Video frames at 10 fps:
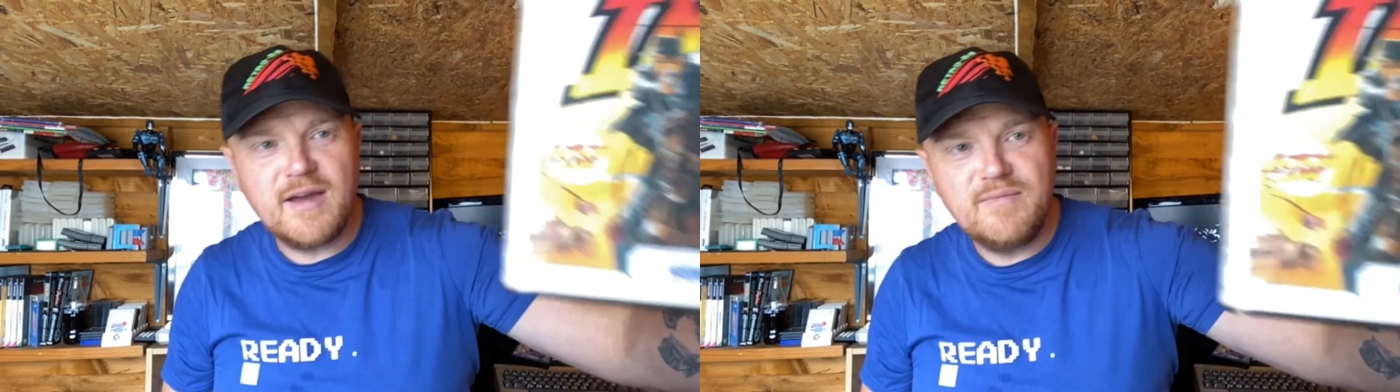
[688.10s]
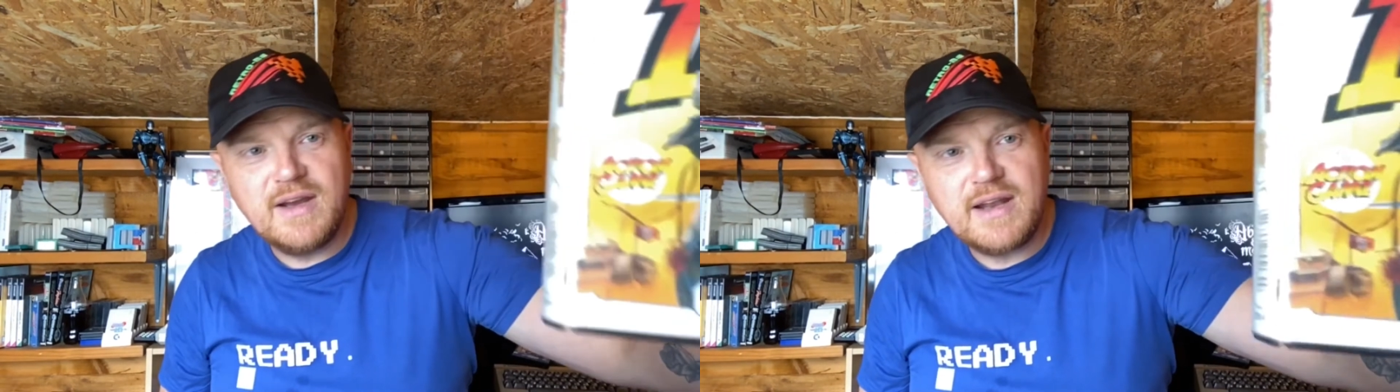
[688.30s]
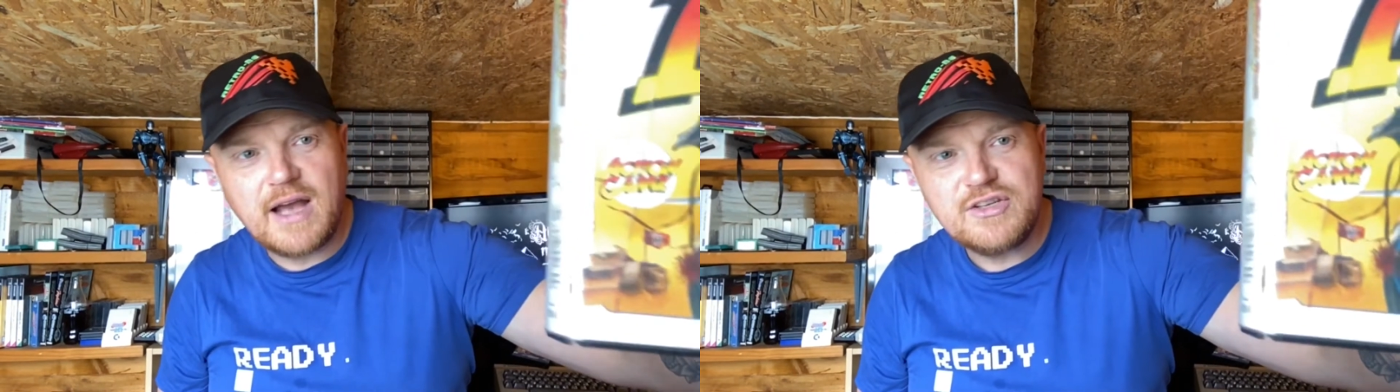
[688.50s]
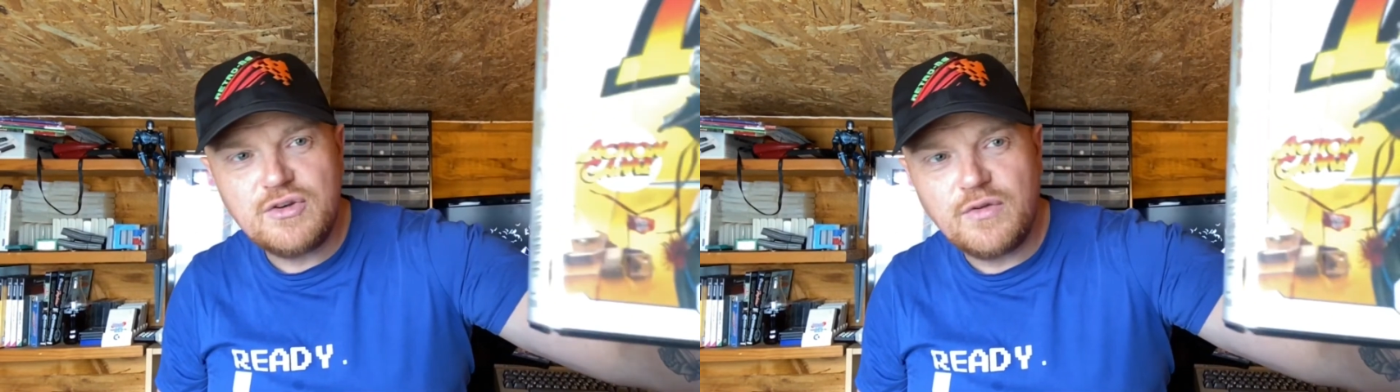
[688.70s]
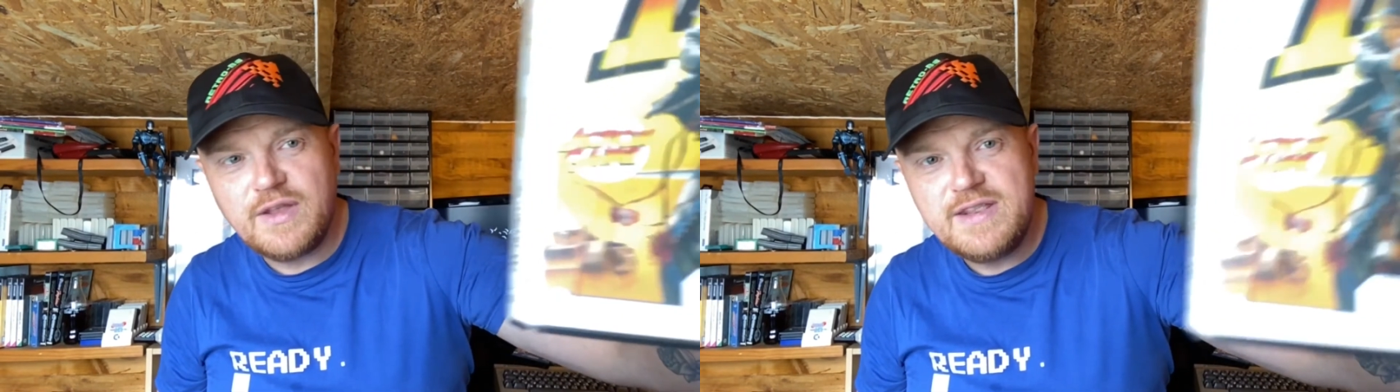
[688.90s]
it hasn't
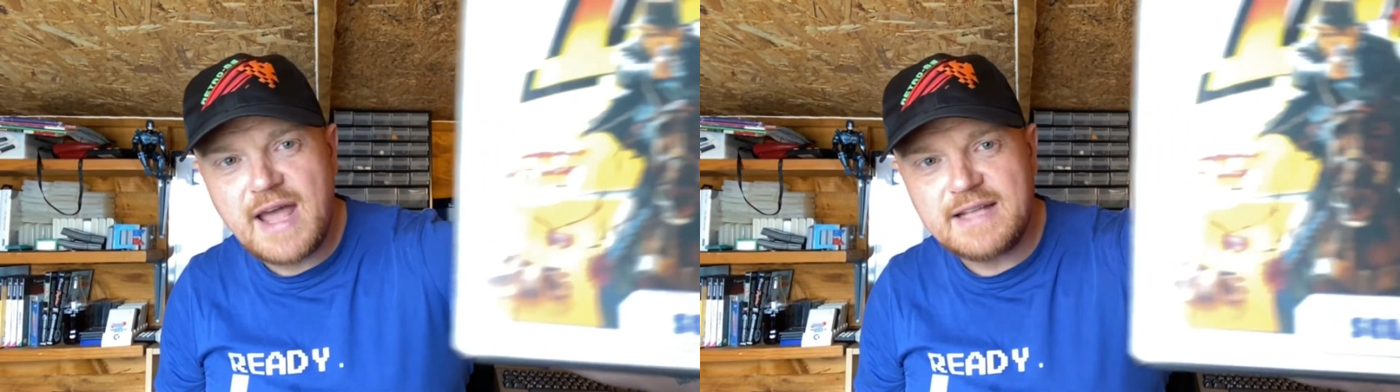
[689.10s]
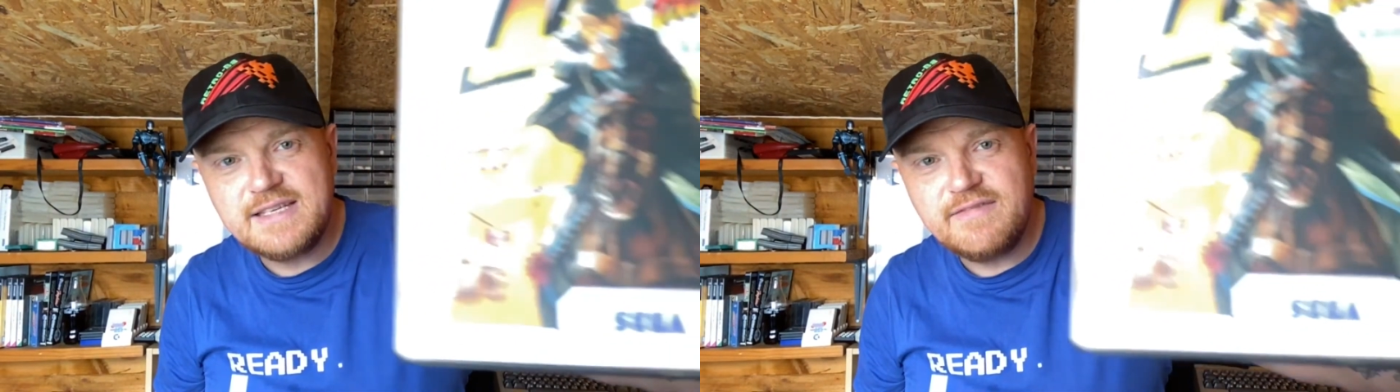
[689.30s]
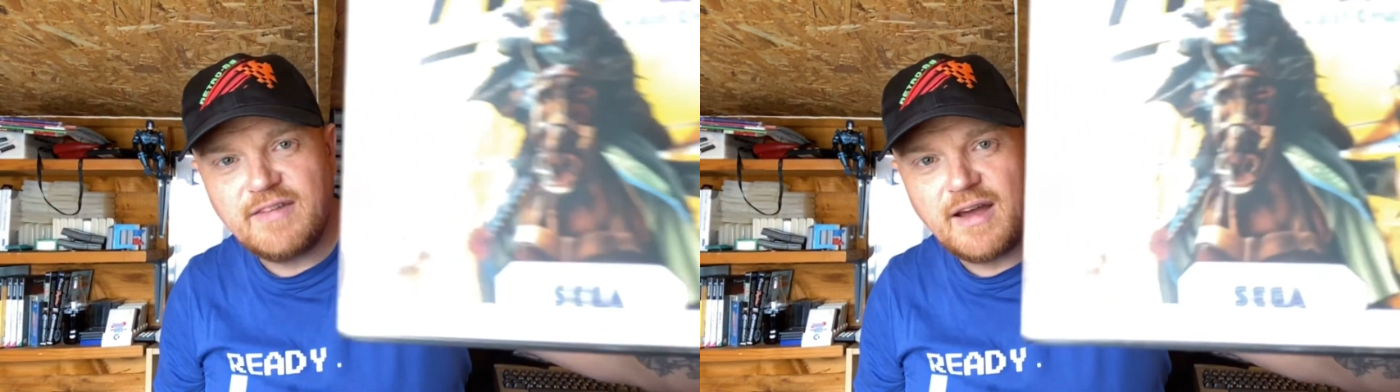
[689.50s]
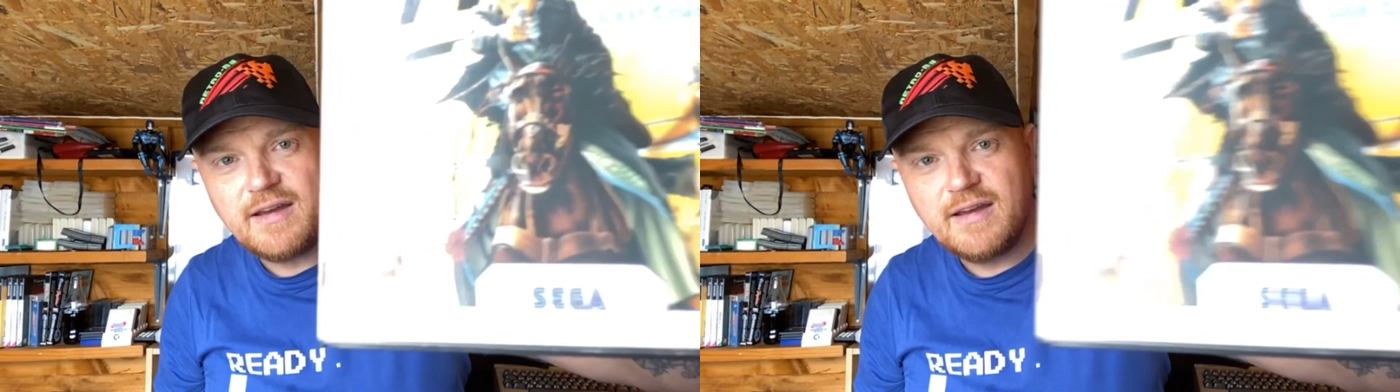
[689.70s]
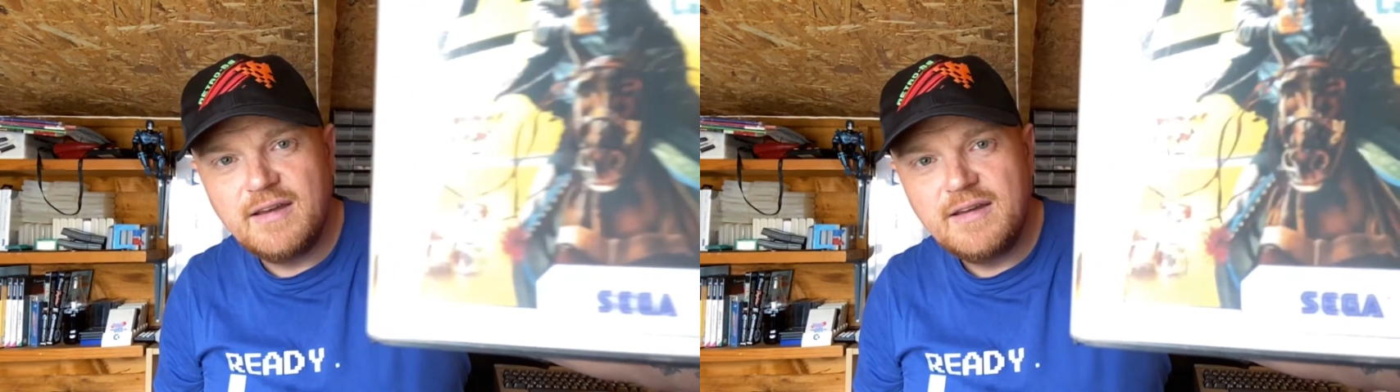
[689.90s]
got the Nazi flag.
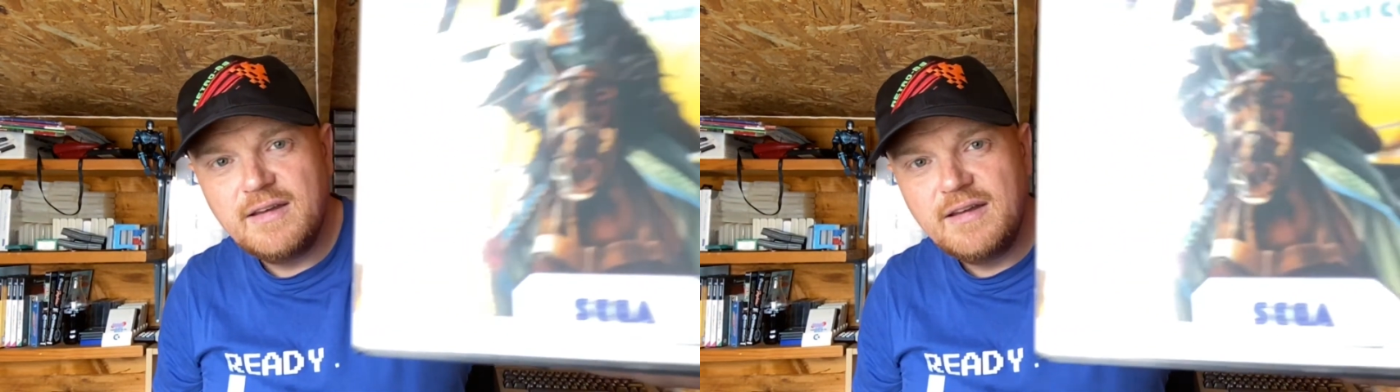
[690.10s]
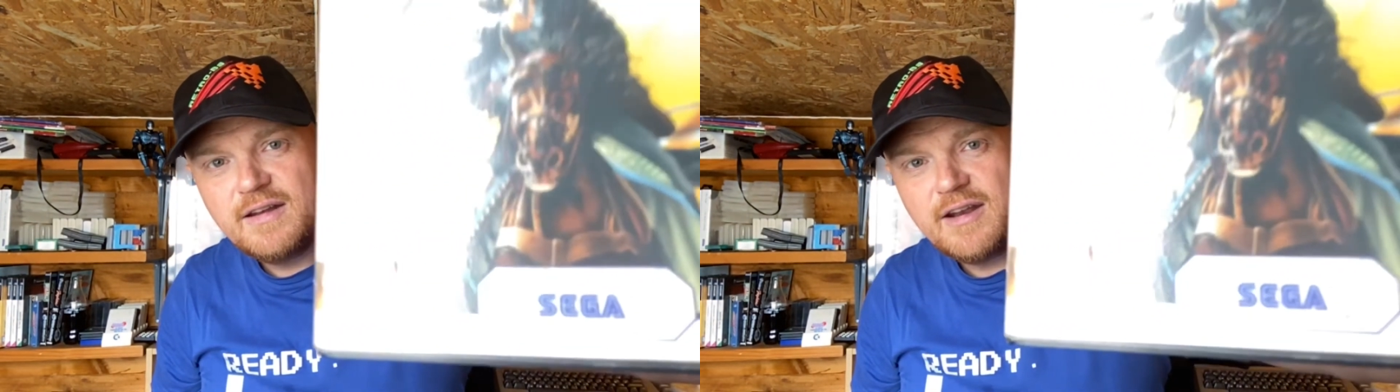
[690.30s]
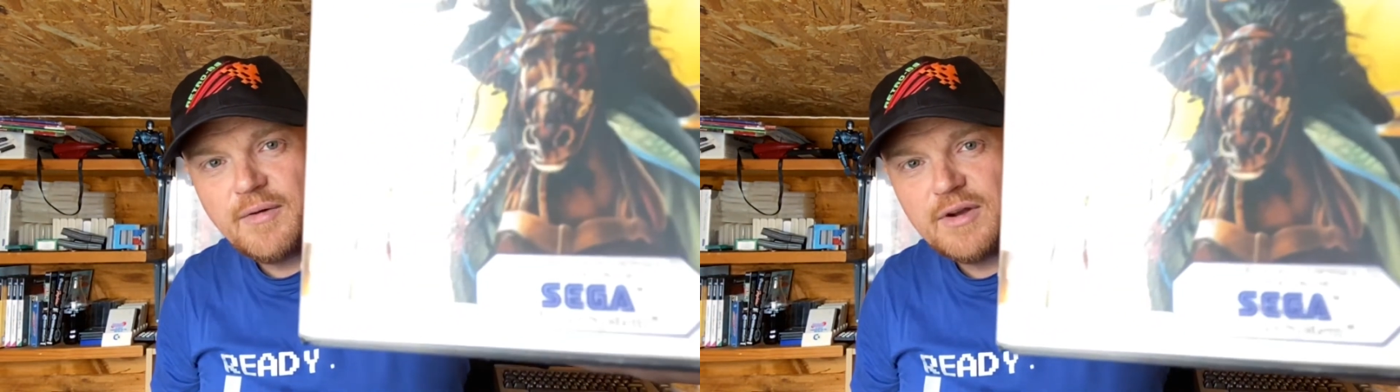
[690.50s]
Well,